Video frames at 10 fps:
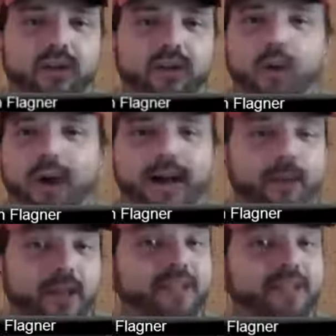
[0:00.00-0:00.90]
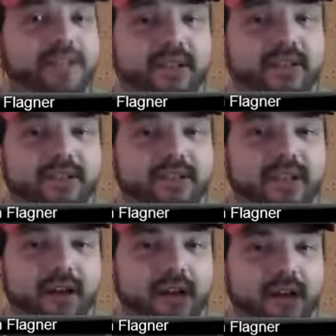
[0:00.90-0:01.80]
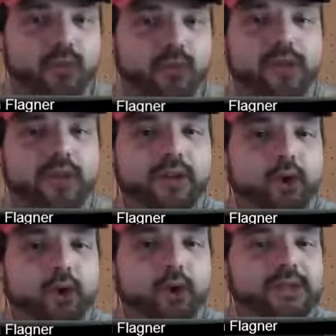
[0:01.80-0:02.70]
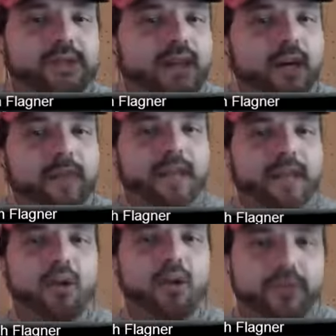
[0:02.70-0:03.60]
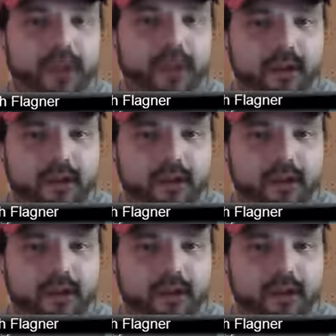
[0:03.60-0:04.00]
go on? I mean, he's on the DL now, so we don't even know if he's going to come back healthy.